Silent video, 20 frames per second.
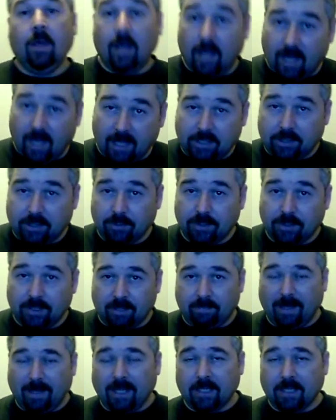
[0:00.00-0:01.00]
I chose the
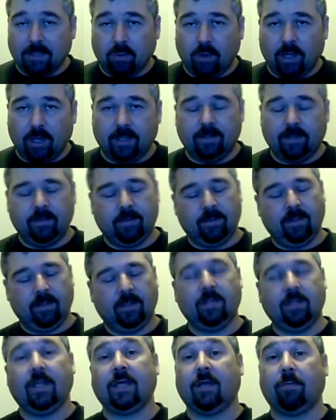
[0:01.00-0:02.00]
biggest one,
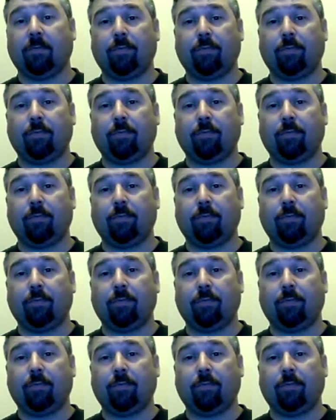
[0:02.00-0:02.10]
like a